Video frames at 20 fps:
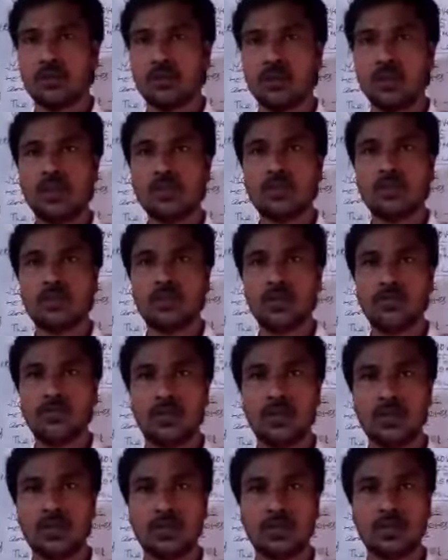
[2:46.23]
These
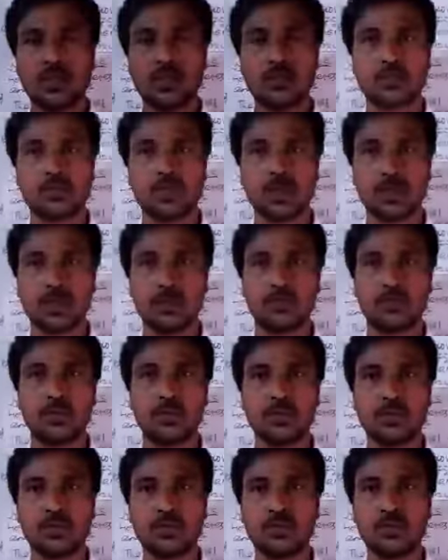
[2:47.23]
differences
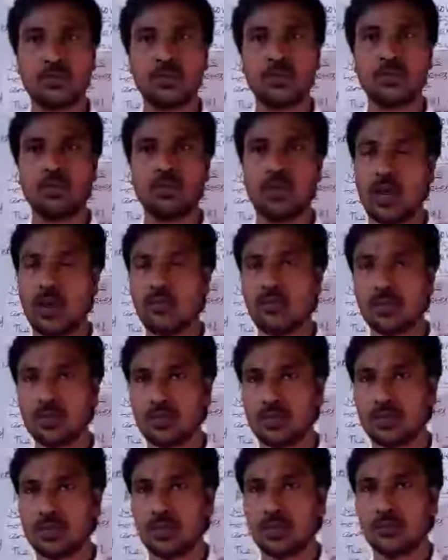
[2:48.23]
refers to
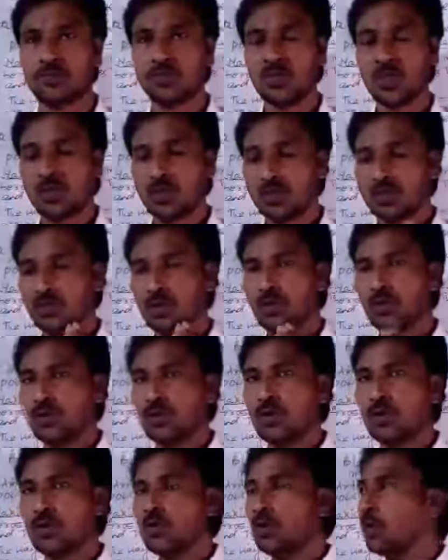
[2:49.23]
diversity.
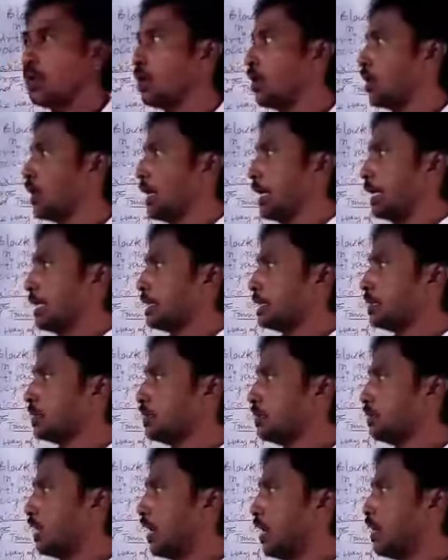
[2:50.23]
So
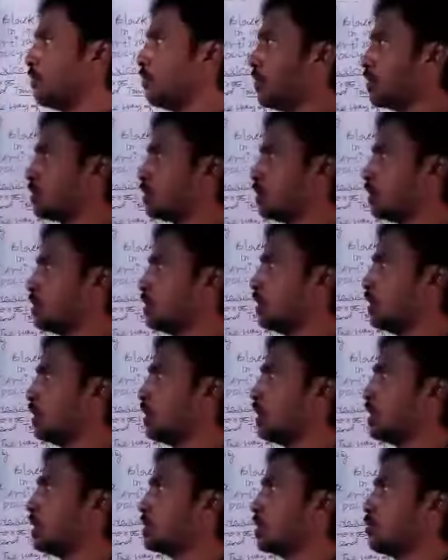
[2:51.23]

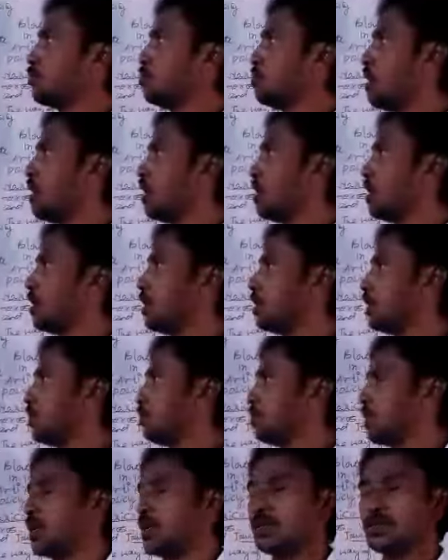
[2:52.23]
diversity is a part
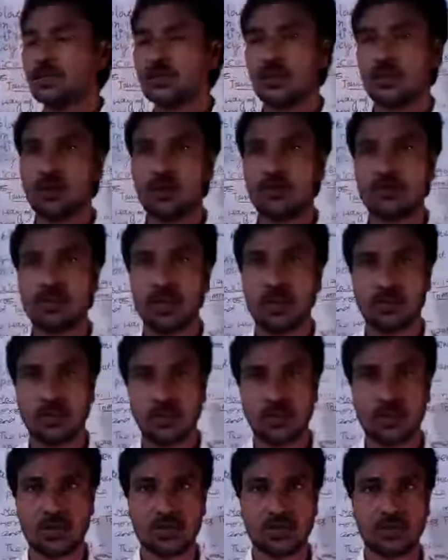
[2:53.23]
and parcel of
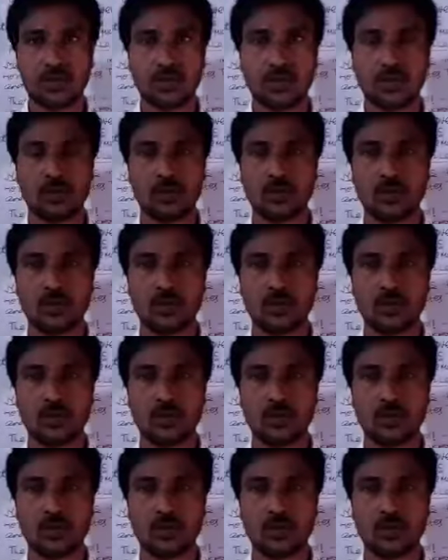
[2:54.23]
democracy.